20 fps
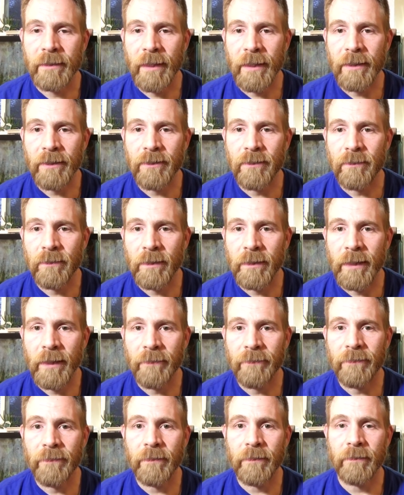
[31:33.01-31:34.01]
Thanks, you're really
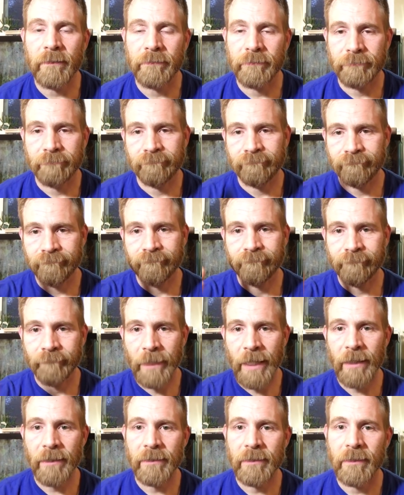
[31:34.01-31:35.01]
helpful.
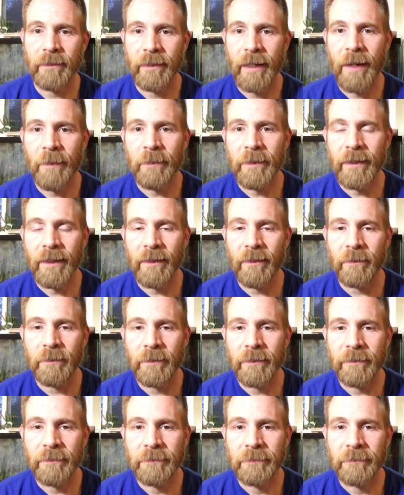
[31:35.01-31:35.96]
Excellent, happy to help.